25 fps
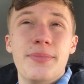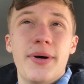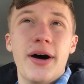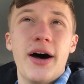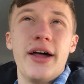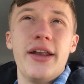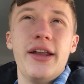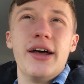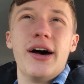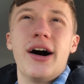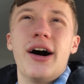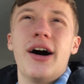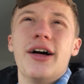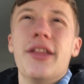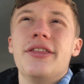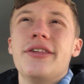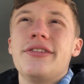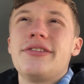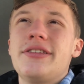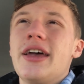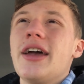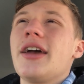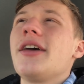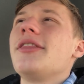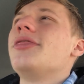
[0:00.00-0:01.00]
But
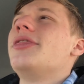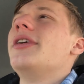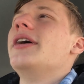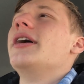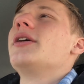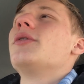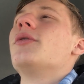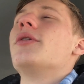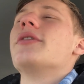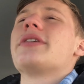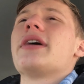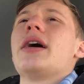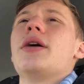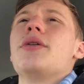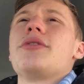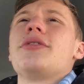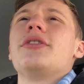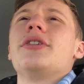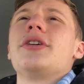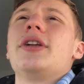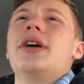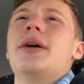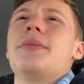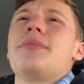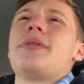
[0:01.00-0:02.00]
the second thing was I
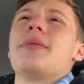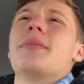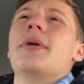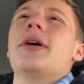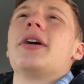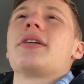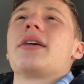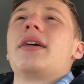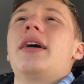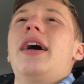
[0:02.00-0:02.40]
was looking up some